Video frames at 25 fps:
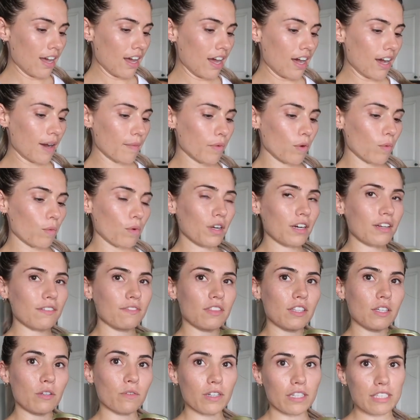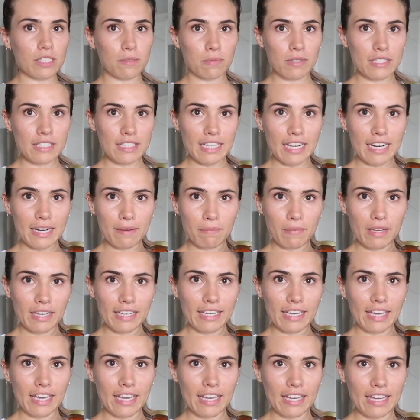One of the recipes that I'm
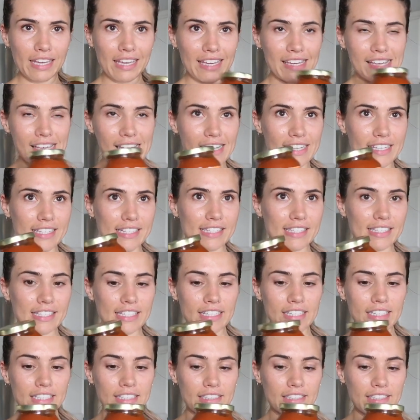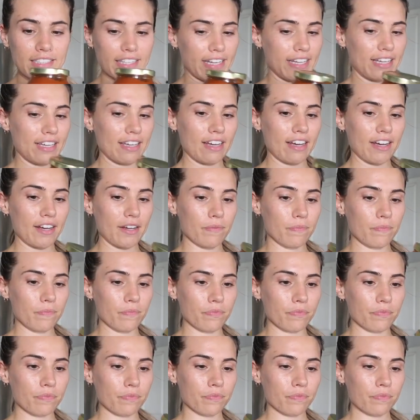making is like
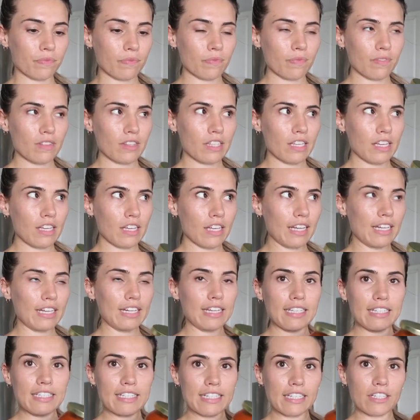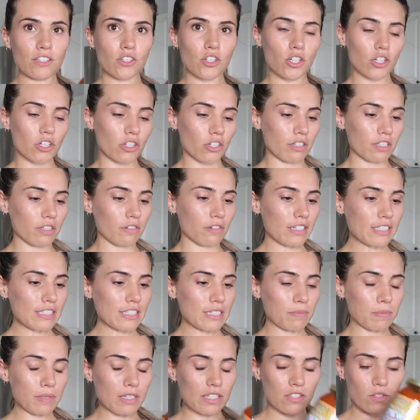an Indian curry
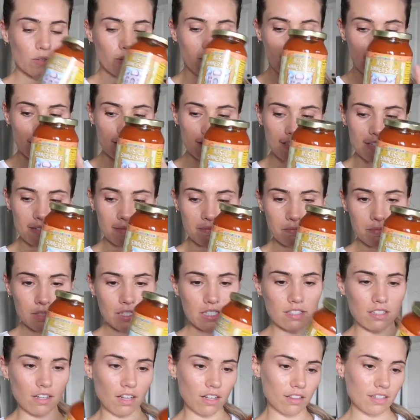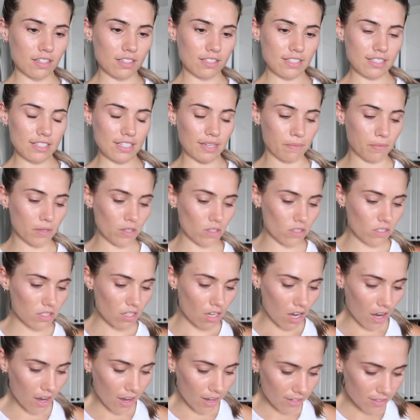recipe. So I got some masala simmer
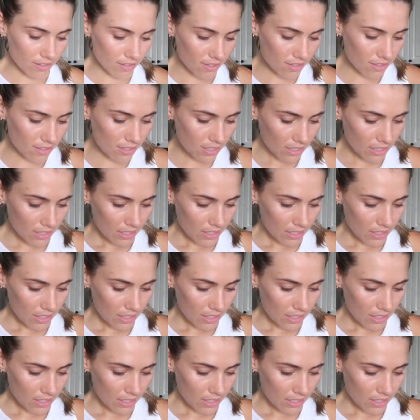sauce.